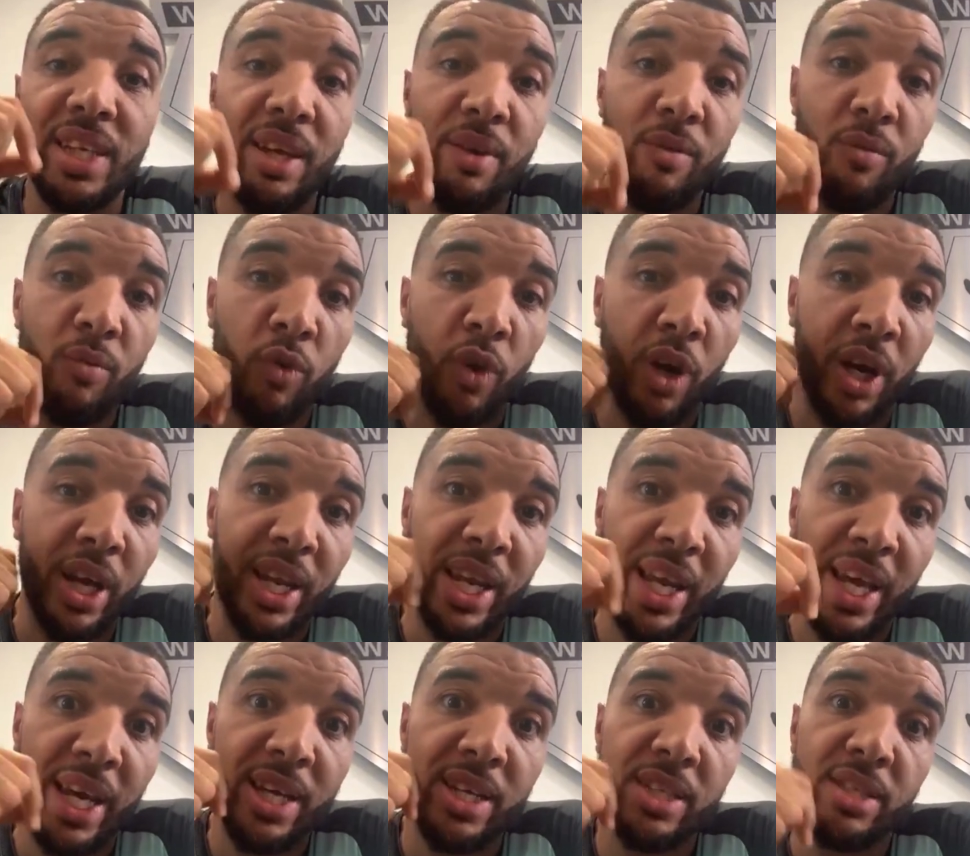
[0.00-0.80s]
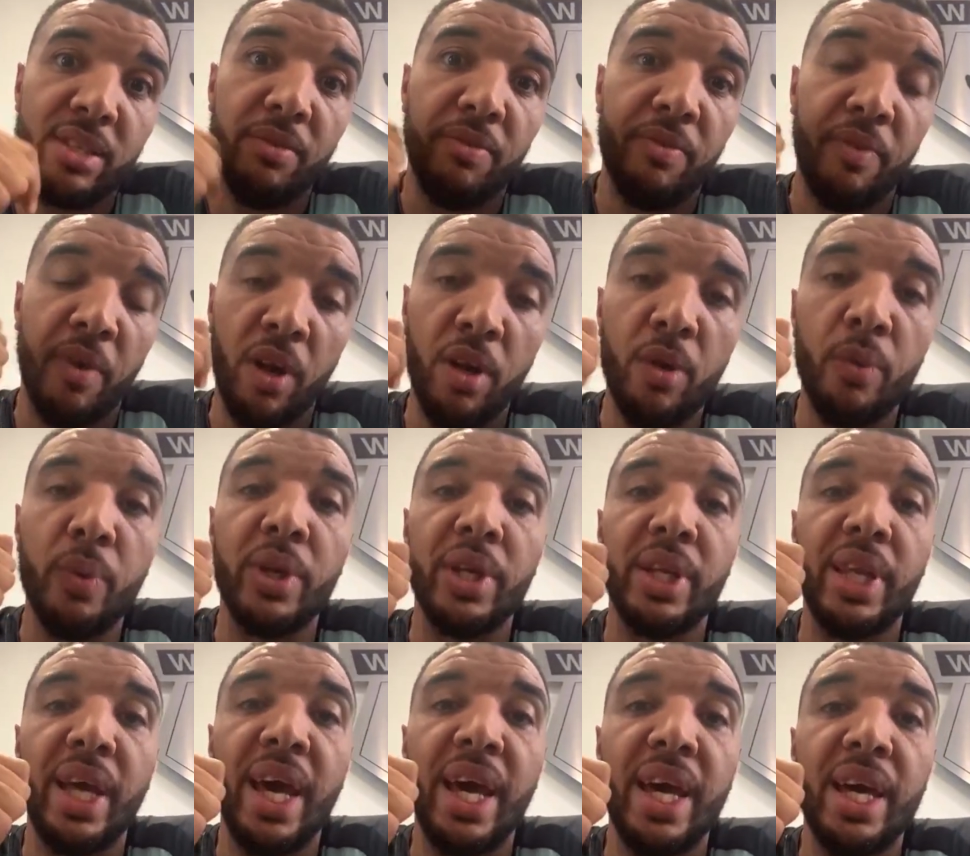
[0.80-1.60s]
had to then write letters the
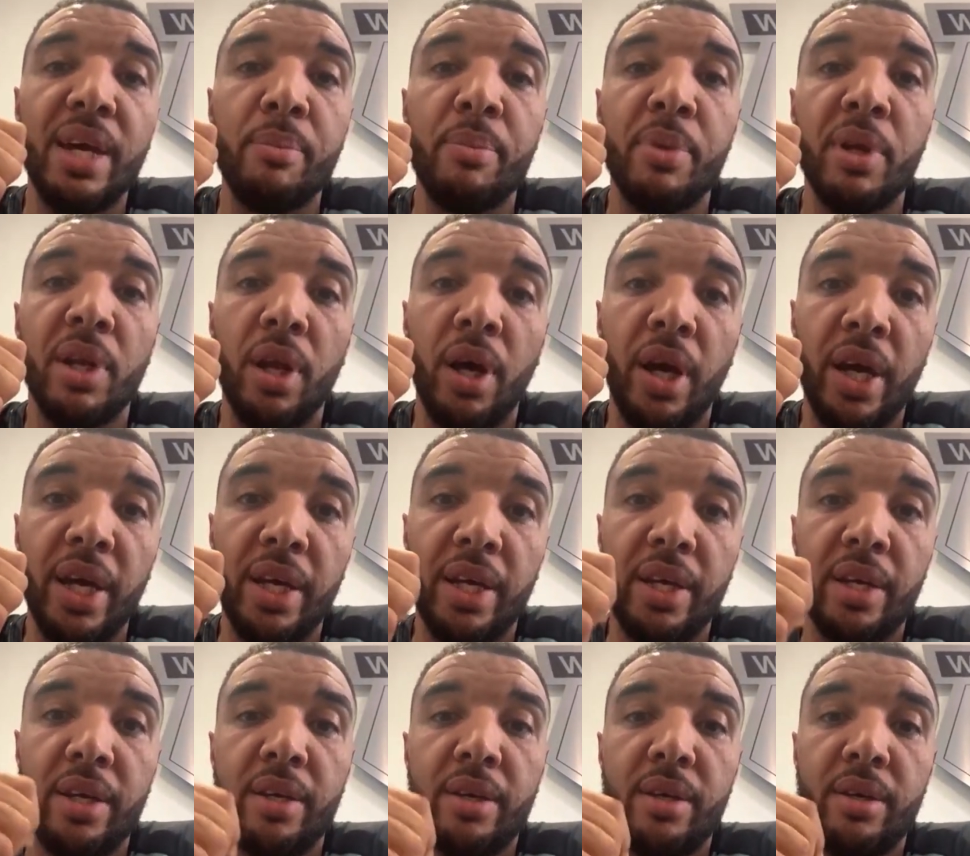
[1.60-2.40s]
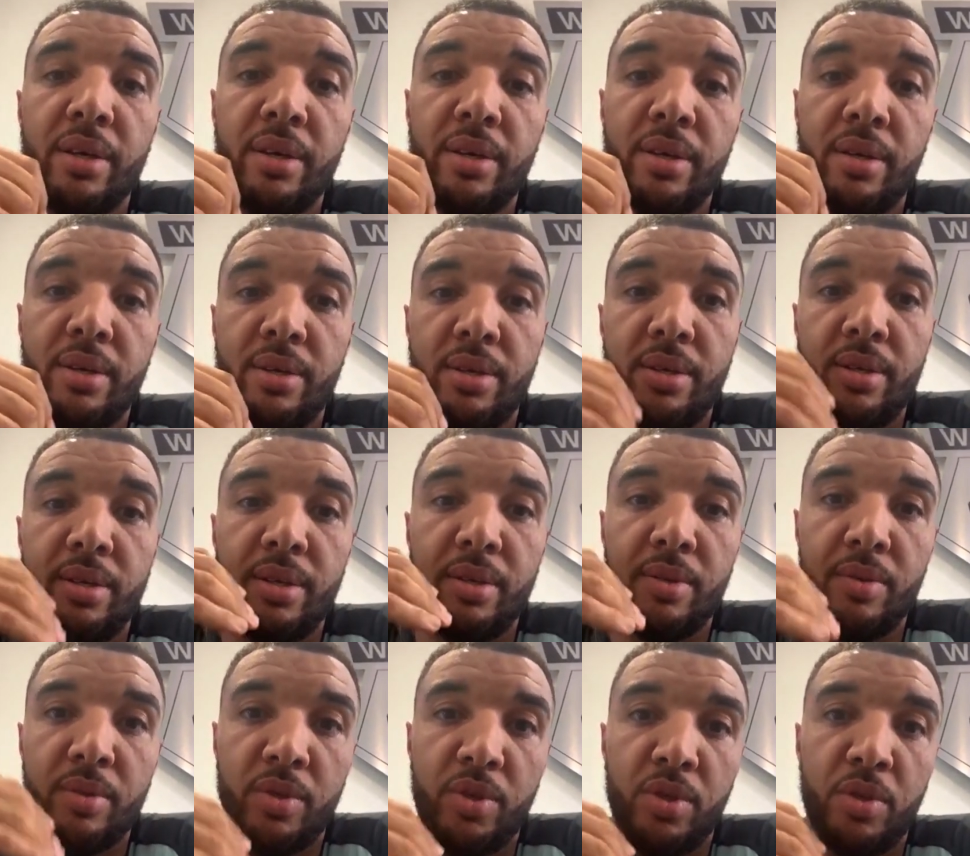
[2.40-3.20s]
following day, be like,
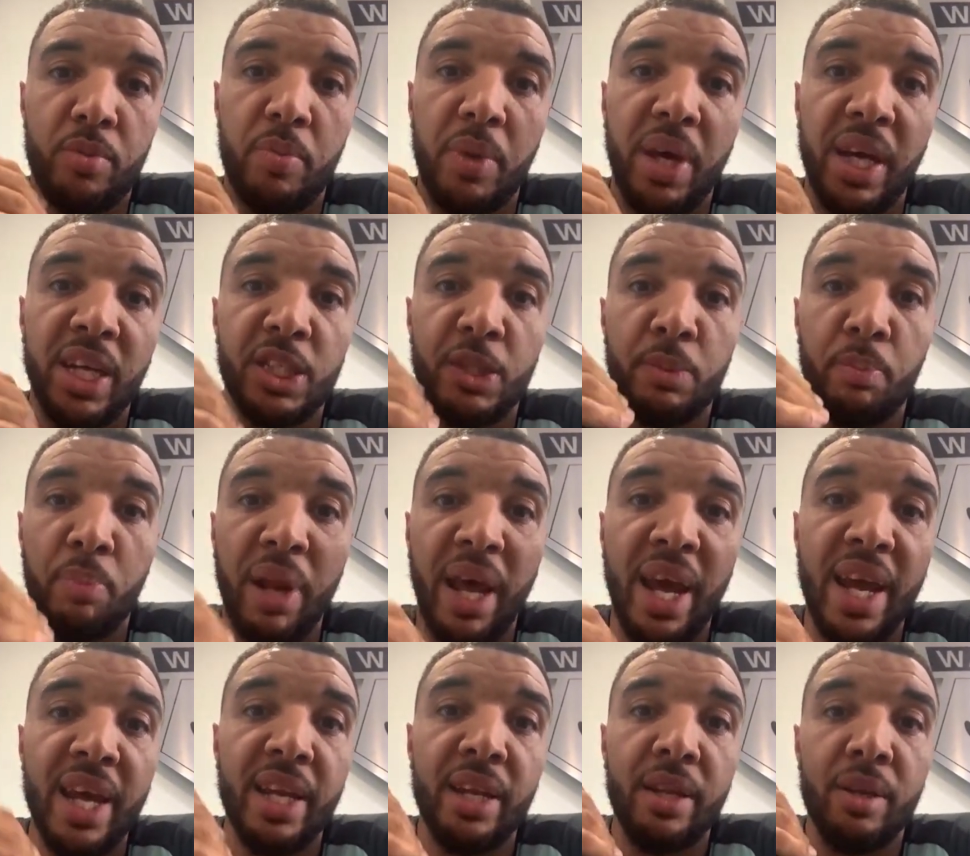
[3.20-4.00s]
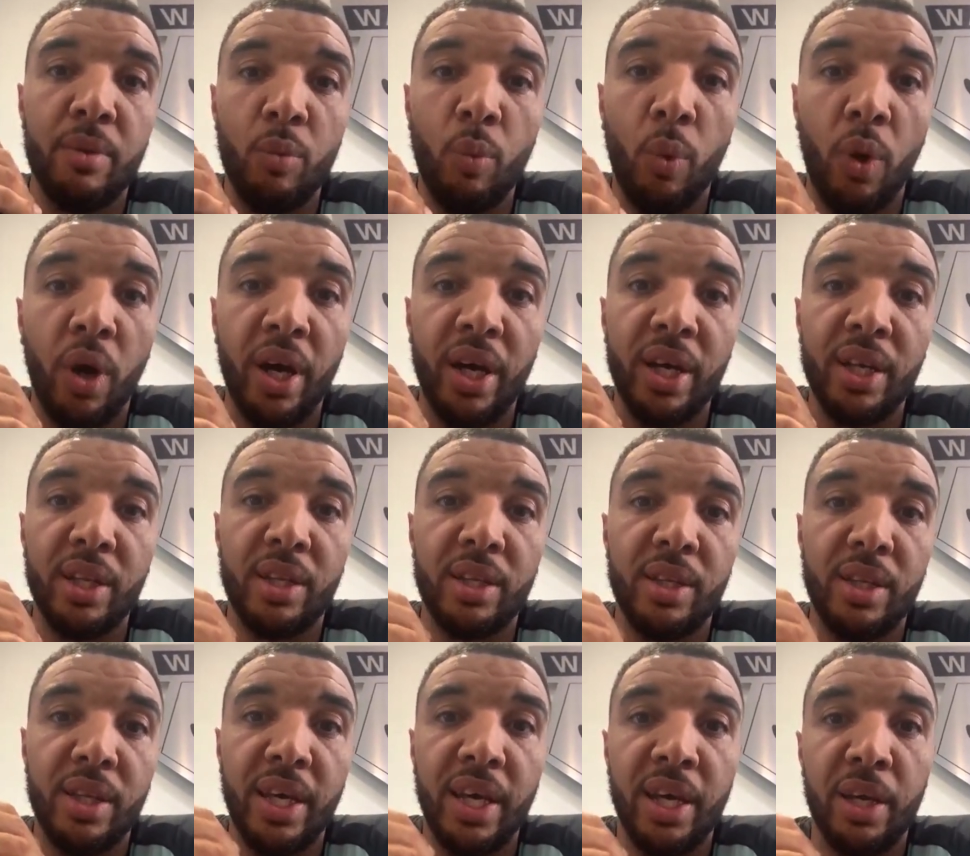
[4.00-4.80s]
to explain
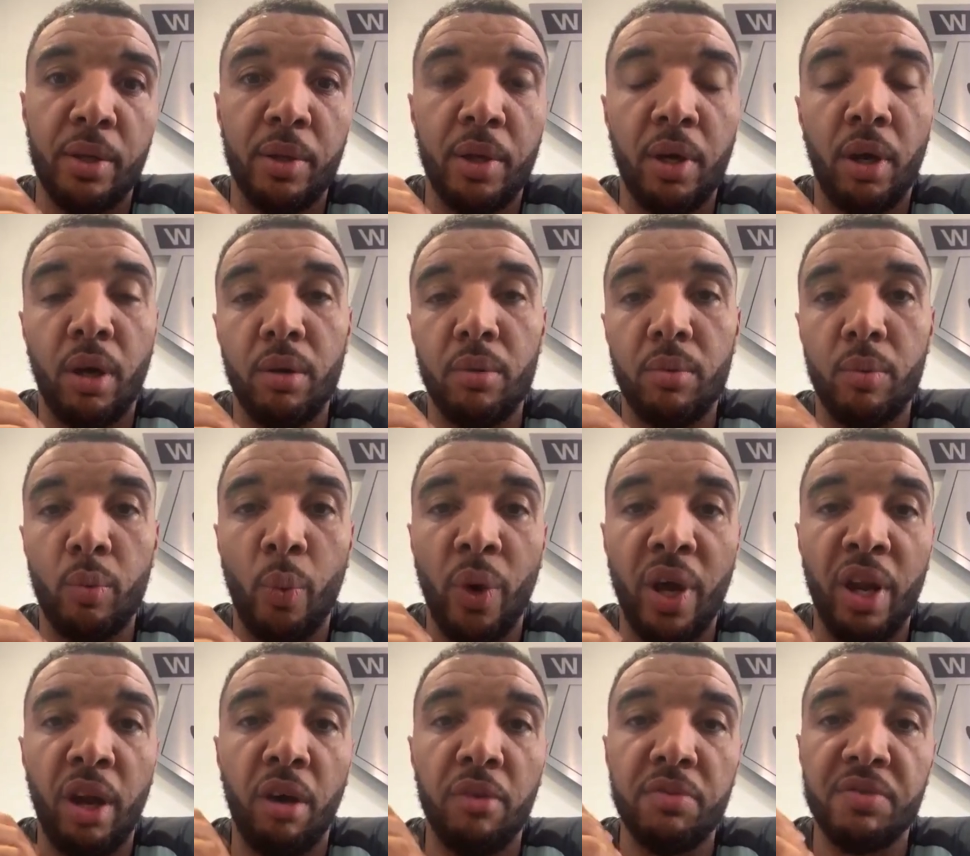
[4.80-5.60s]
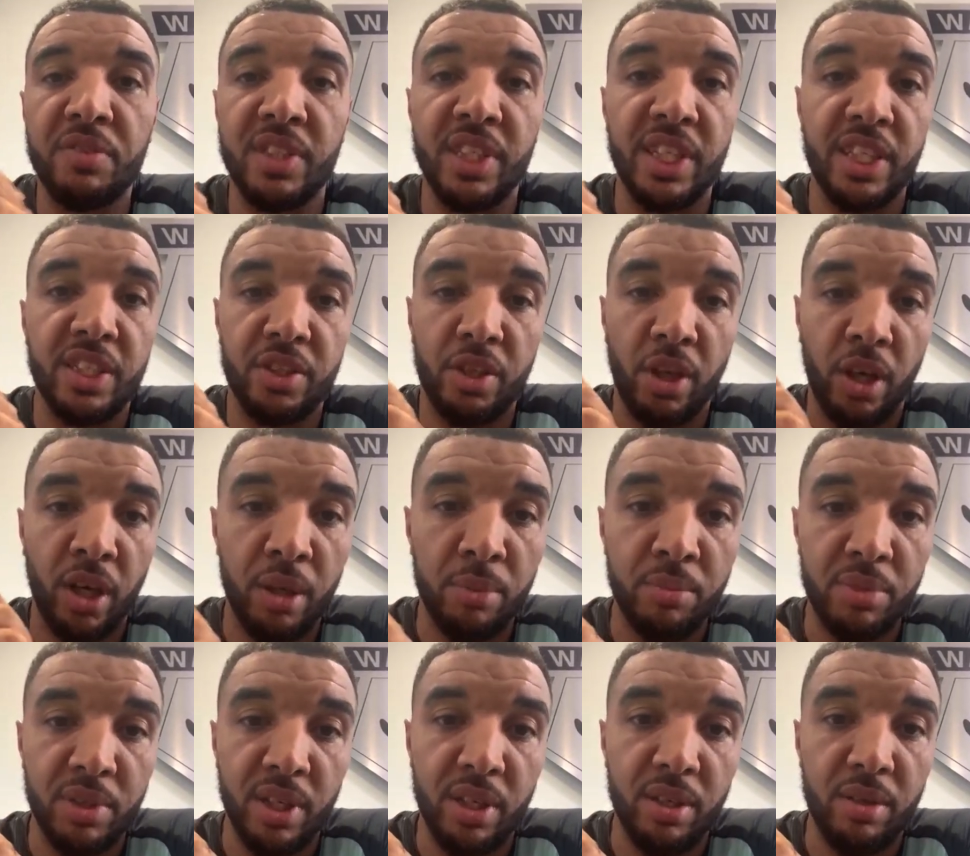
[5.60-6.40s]
why it went off 6
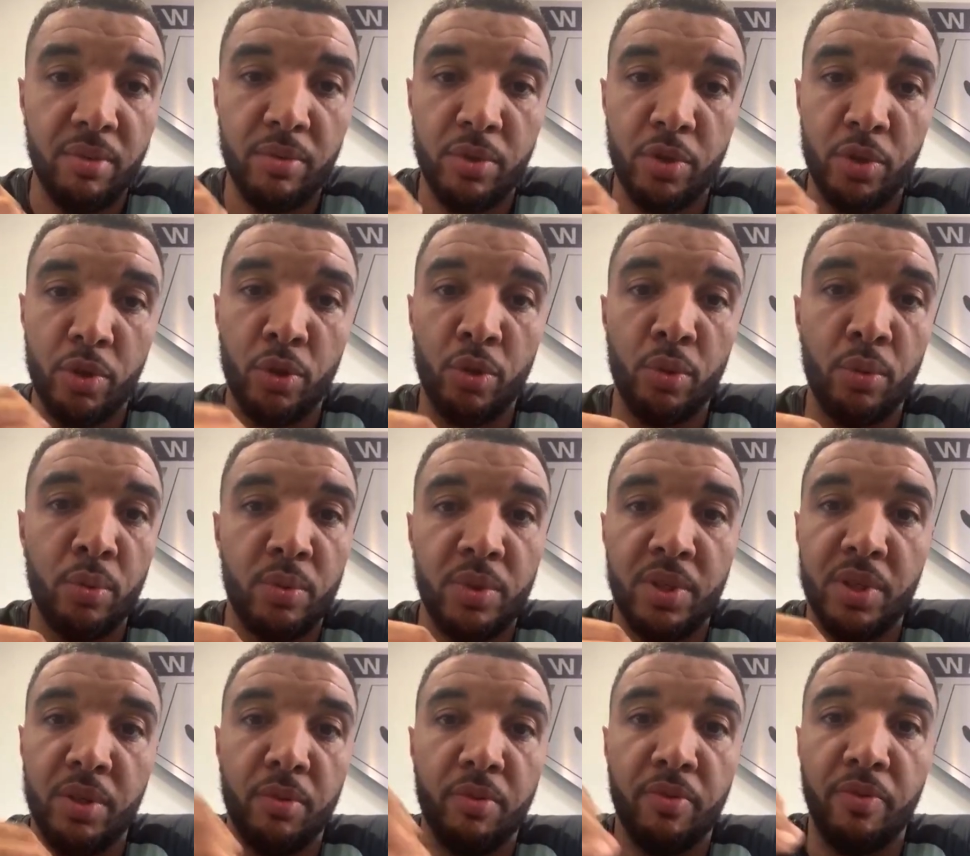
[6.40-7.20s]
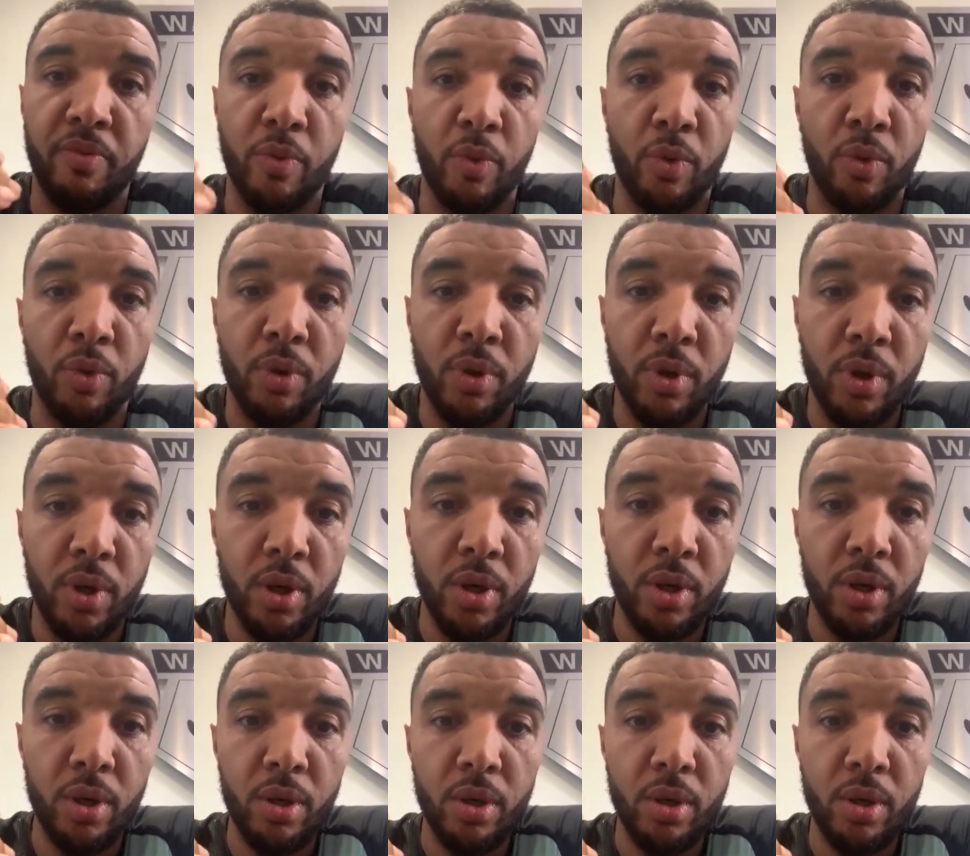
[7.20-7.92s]
times at 2 till 4.